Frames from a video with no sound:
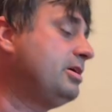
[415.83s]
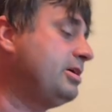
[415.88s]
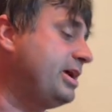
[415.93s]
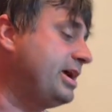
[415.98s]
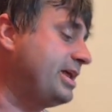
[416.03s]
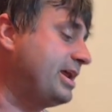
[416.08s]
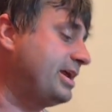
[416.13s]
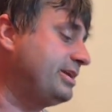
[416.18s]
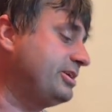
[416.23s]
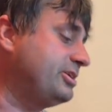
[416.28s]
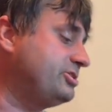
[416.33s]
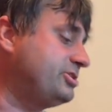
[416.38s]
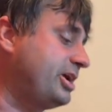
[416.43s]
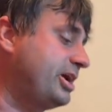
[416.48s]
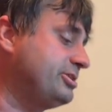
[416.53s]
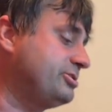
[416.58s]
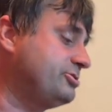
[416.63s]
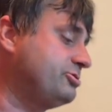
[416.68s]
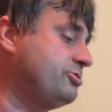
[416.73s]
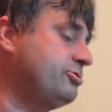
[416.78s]
and I did
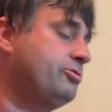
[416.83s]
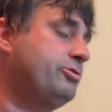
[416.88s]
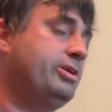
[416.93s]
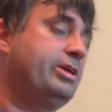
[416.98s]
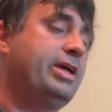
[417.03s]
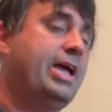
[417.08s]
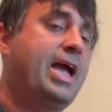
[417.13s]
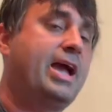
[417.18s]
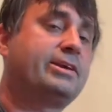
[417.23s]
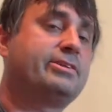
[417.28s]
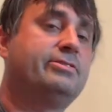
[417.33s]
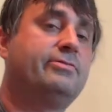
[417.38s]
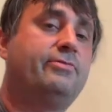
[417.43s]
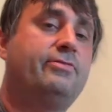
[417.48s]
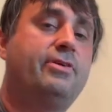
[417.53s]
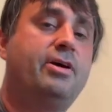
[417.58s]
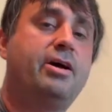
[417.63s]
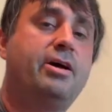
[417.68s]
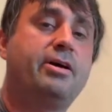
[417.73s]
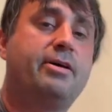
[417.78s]
change it to the active
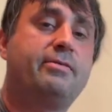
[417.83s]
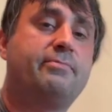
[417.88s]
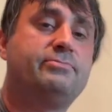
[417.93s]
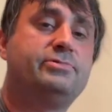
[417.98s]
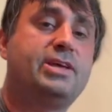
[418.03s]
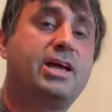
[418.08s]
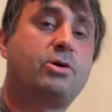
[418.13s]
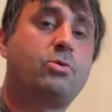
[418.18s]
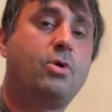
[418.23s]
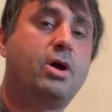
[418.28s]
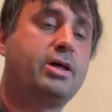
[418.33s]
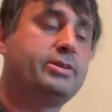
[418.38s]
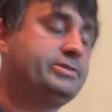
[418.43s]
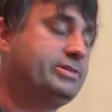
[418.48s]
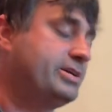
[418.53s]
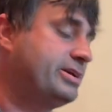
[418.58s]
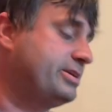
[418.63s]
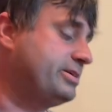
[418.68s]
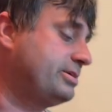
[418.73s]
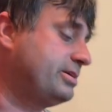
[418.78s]
Zakk Wylde
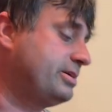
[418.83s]
set.